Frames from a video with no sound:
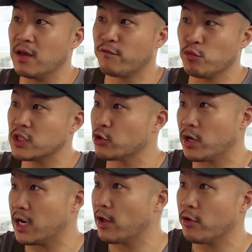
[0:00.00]
influencer in
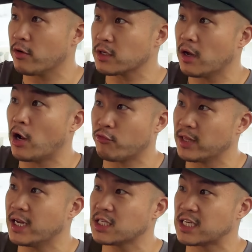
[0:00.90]
another
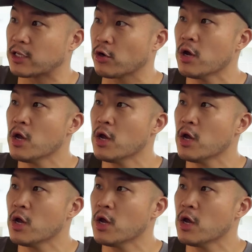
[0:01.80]
unrelated sector,